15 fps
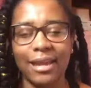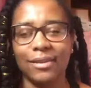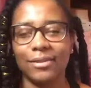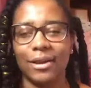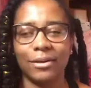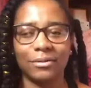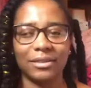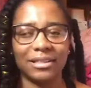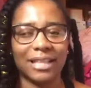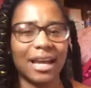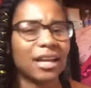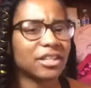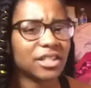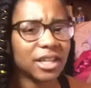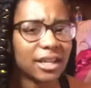You know, just
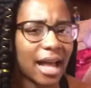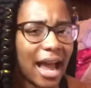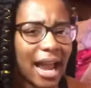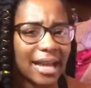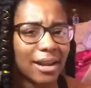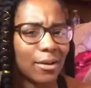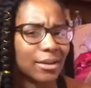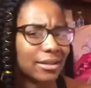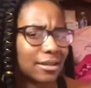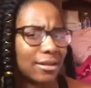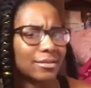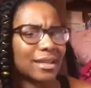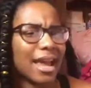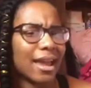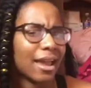like a shut eye and always
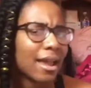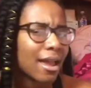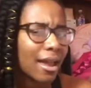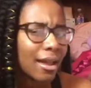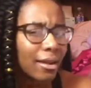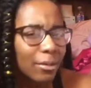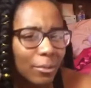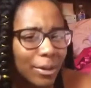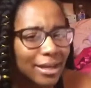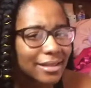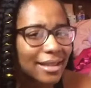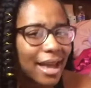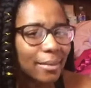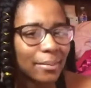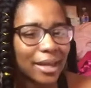closed. Like, what does
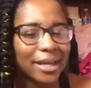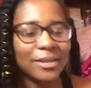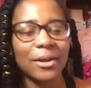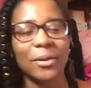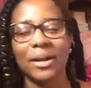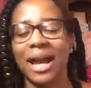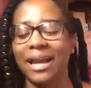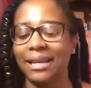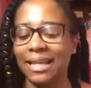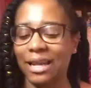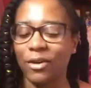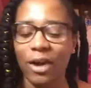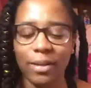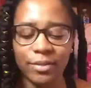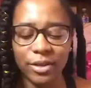that mean? You know, it kind of
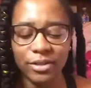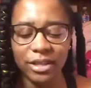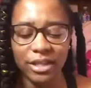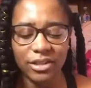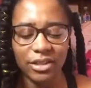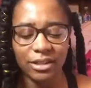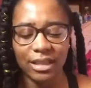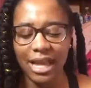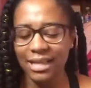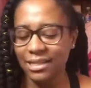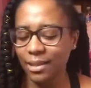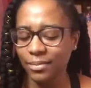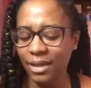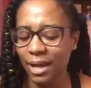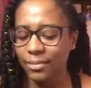like grabs your attention. Like,
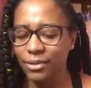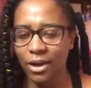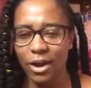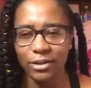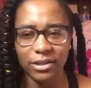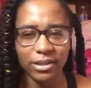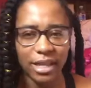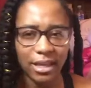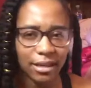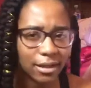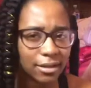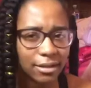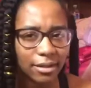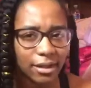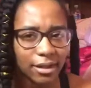sometimes you're all just saying
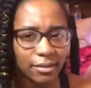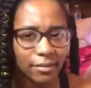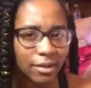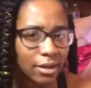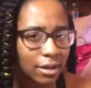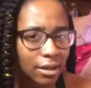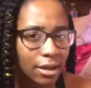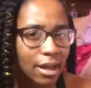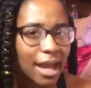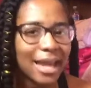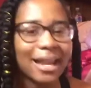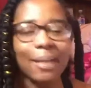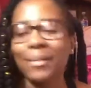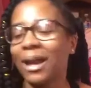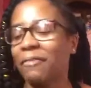good enough.
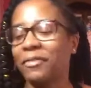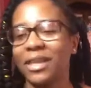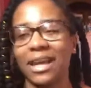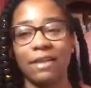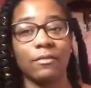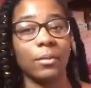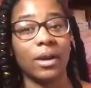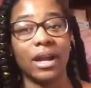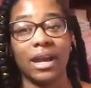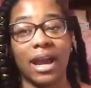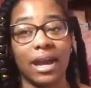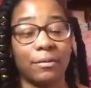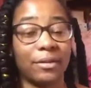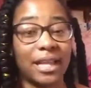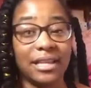And I mean, I feel like everyone can
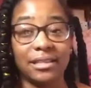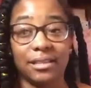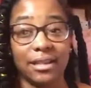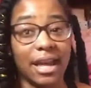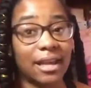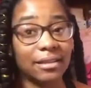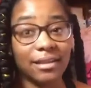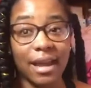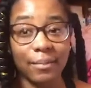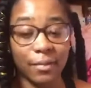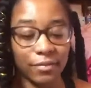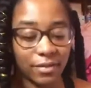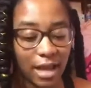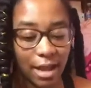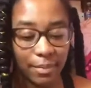kind of relate to that type
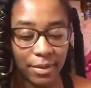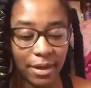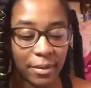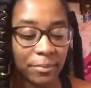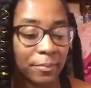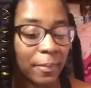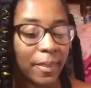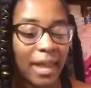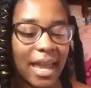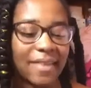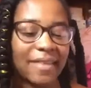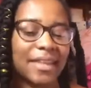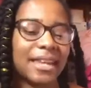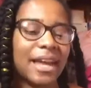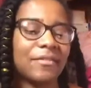of topic.
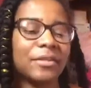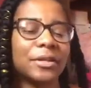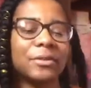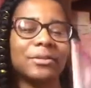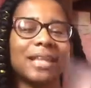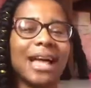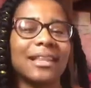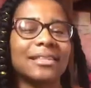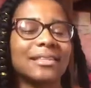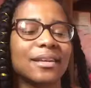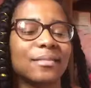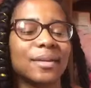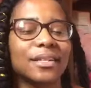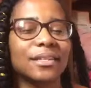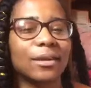And then Never Knew Silence
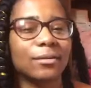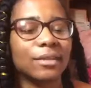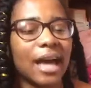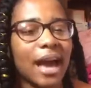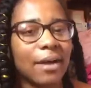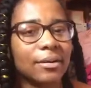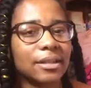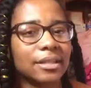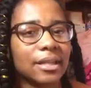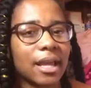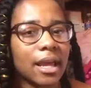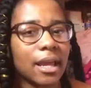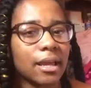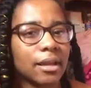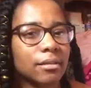Could Be So Loud. It's
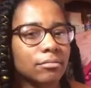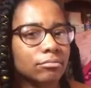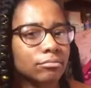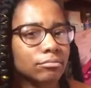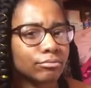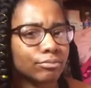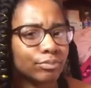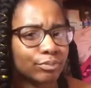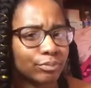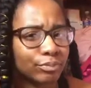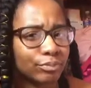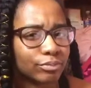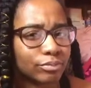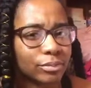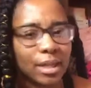like,
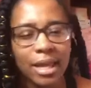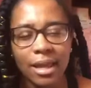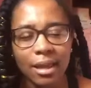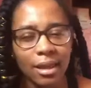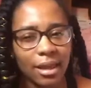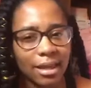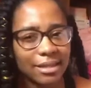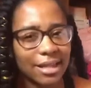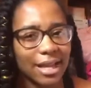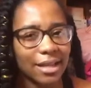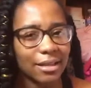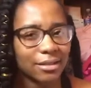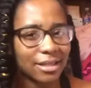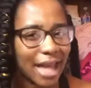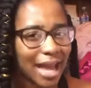it's
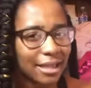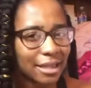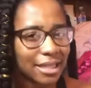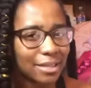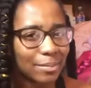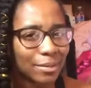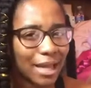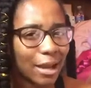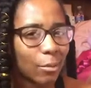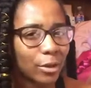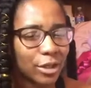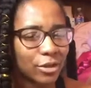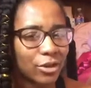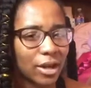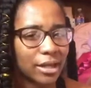like silence, but like, what
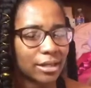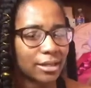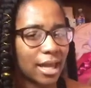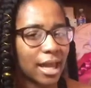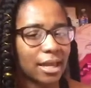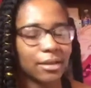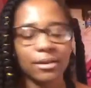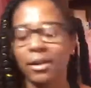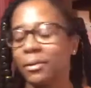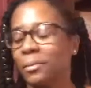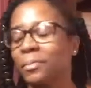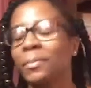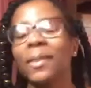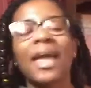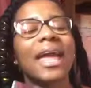are you trying to say? You know,
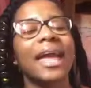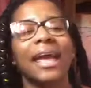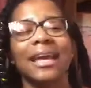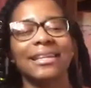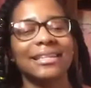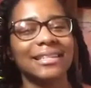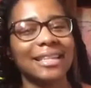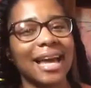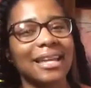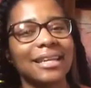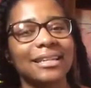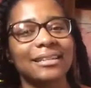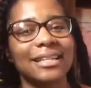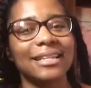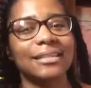it just kind
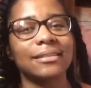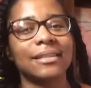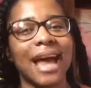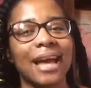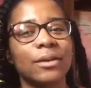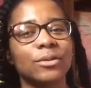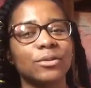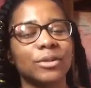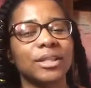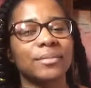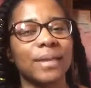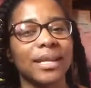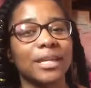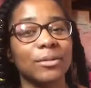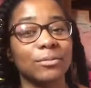of, these titles really
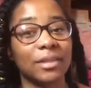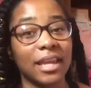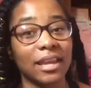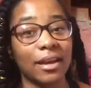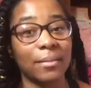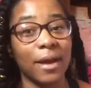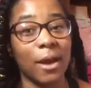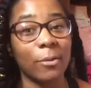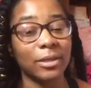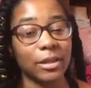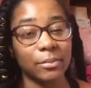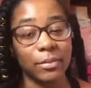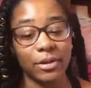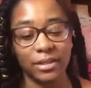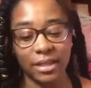make you think about what
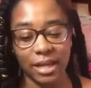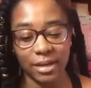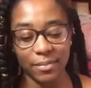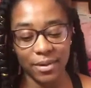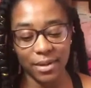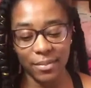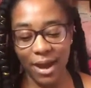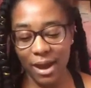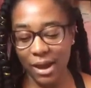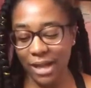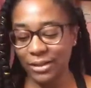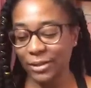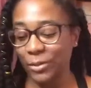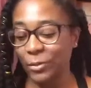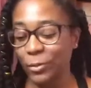the book's going to be about.
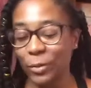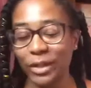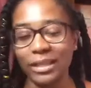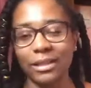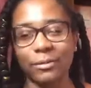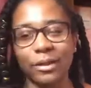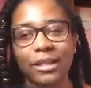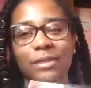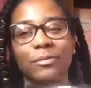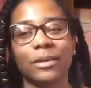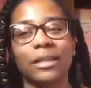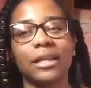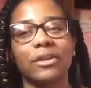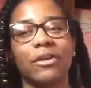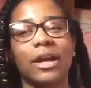And they're really, really,
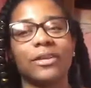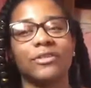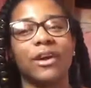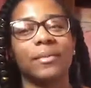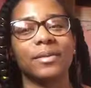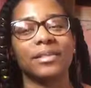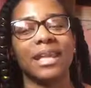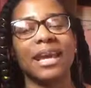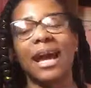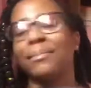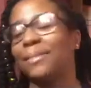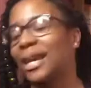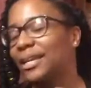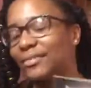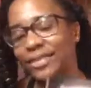really great dramas. Like, I'm
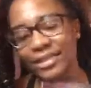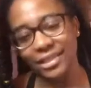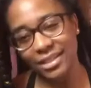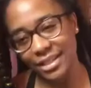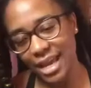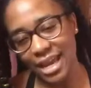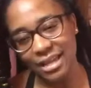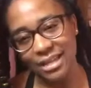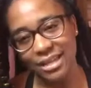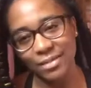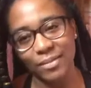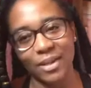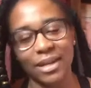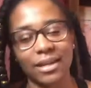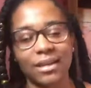not even just saying this
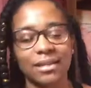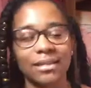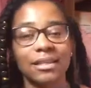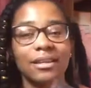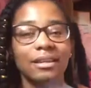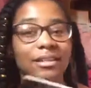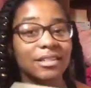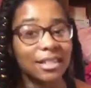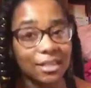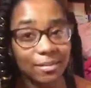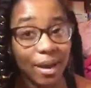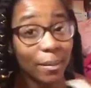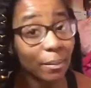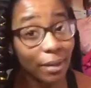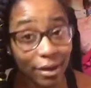because she's
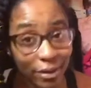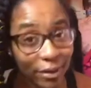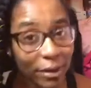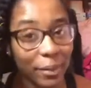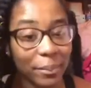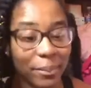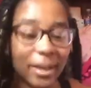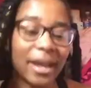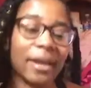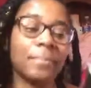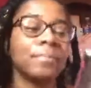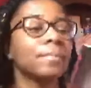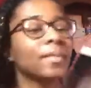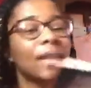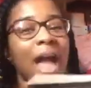my mother, but
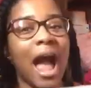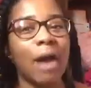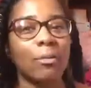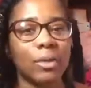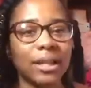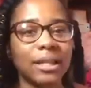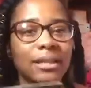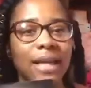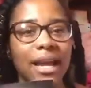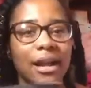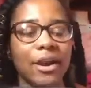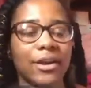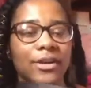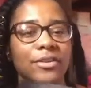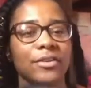I really like
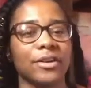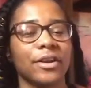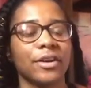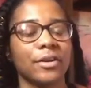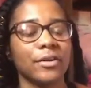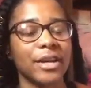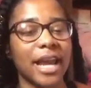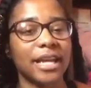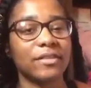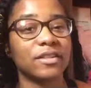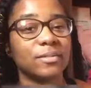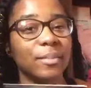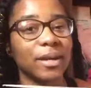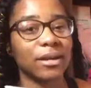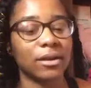her creative
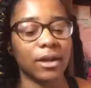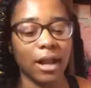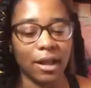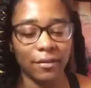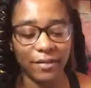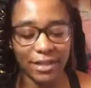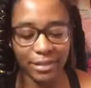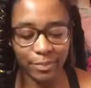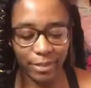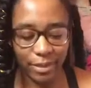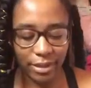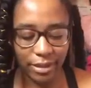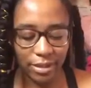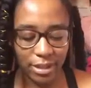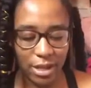spin on all these
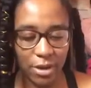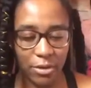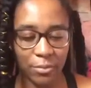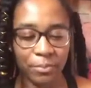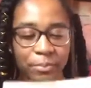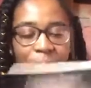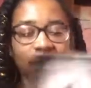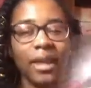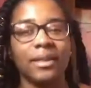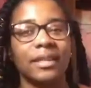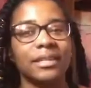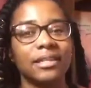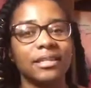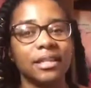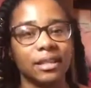books. So
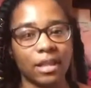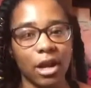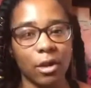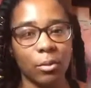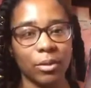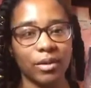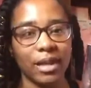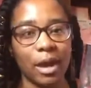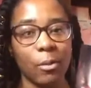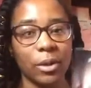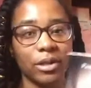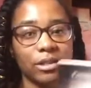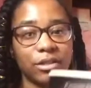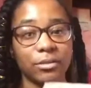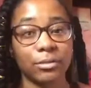this is the third one that I
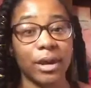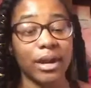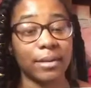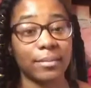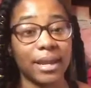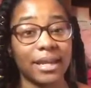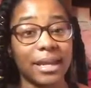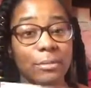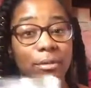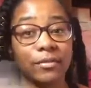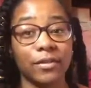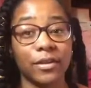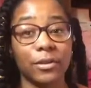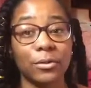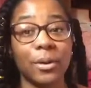wanted to recommend and
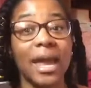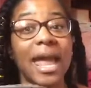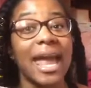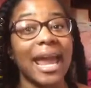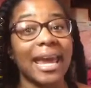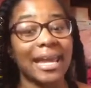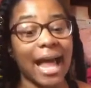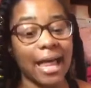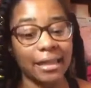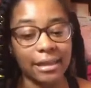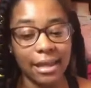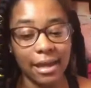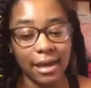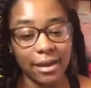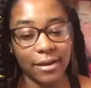review. And I
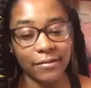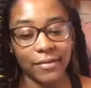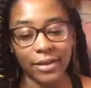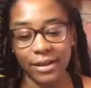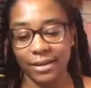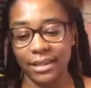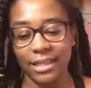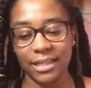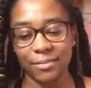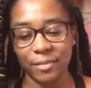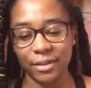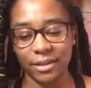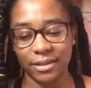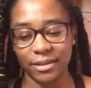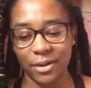love this
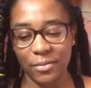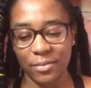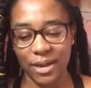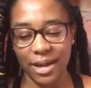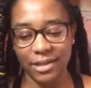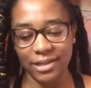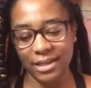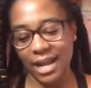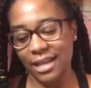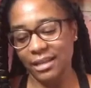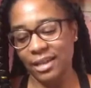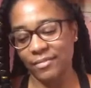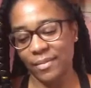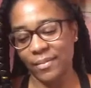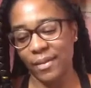book so much. And I
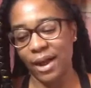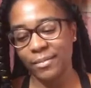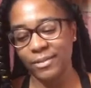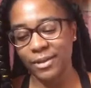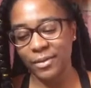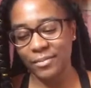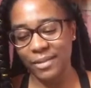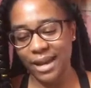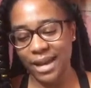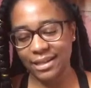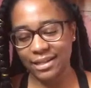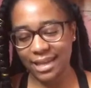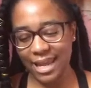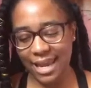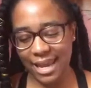love my mom so
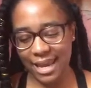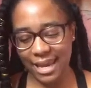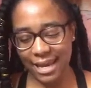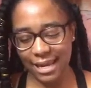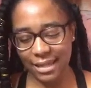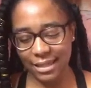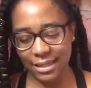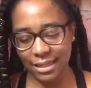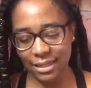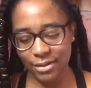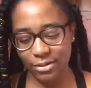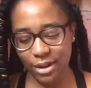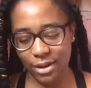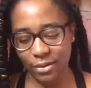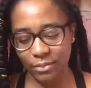much. And,
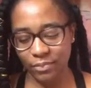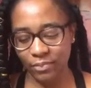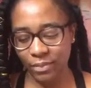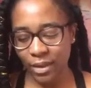you know,